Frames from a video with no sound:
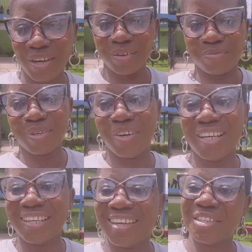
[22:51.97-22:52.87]
I'm
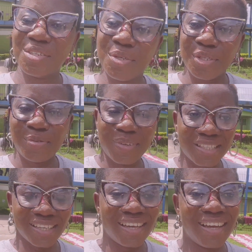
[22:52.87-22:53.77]
currently at the
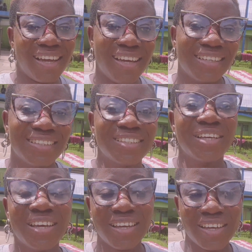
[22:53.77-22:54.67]
hospital and
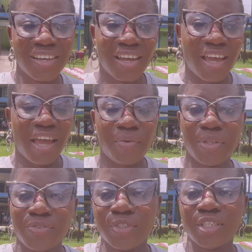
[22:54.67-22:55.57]
I
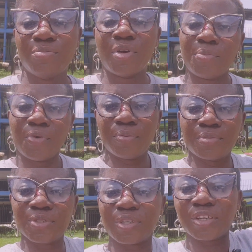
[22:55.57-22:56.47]
went to visit my mom
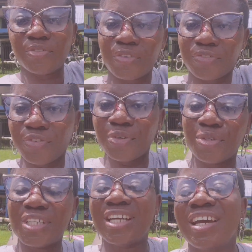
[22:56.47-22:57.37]
to give her
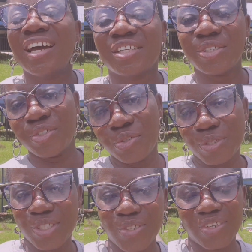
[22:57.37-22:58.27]
food. Her surgery
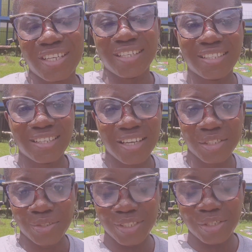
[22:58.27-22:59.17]
was done yesterday
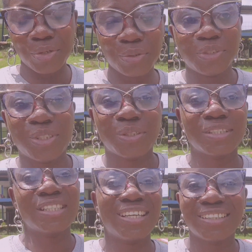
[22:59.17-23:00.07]
and it was a huge
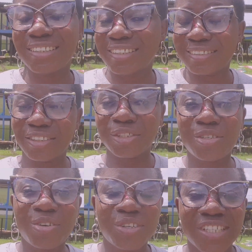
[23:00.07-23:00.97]
success. She's
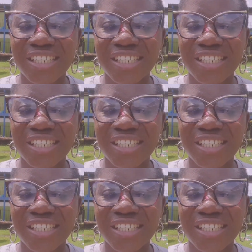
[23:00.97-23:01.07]
strong,